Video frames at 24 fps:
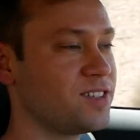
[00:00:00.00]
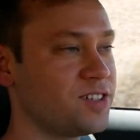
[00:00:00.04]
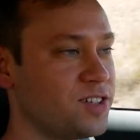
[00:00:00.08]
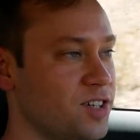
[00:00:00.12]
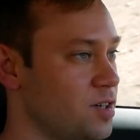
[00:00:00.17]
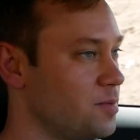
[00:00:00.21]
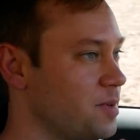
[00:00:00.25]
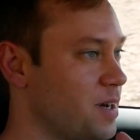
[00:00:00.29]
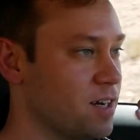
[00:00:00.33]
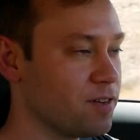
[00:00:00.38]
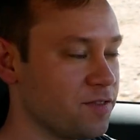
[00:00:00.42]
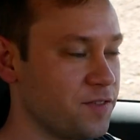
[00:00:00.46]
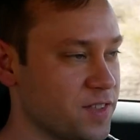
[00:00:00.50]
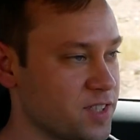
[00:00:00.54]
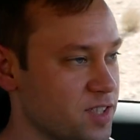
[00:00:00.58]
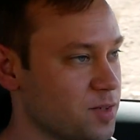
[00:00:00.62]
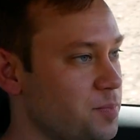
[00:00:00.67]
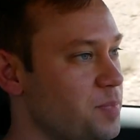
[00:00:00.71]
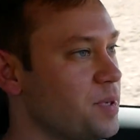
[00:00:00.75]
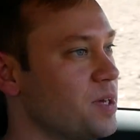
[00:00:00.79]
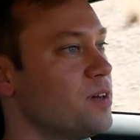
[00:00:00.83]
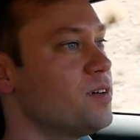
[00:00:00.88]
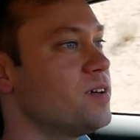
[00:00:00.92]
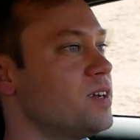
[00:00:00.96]
good amount of
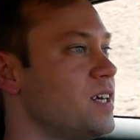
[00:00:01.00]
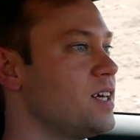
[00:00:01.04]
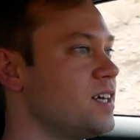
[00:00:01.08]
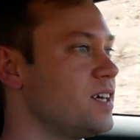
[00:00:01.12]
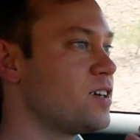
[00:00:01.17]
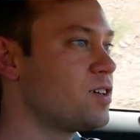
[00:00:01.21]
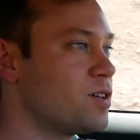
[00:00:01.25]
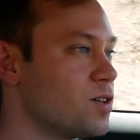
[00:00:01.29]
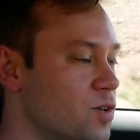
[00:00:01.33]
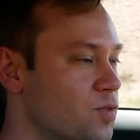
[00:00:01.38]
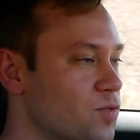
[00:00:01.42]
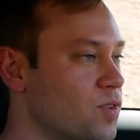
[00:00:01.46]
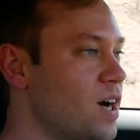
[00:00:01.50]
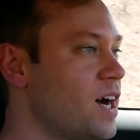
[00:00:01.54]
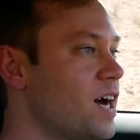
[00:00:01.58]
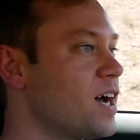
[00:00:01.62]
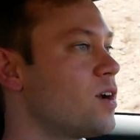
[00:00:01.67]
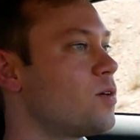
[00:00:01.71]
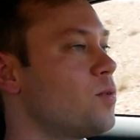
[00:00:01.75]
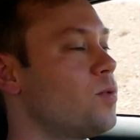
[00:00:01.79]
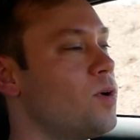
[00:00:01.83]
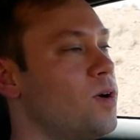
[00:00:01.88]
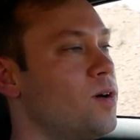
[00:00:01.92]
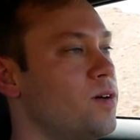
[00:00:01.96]
visibility, good
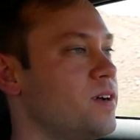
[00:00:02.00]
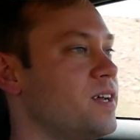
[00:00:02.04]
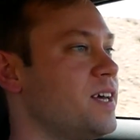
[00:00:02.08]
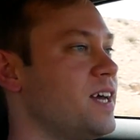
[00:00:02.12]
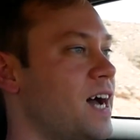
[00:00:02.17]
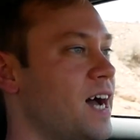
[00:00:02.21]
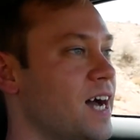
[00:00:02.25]
ride quality.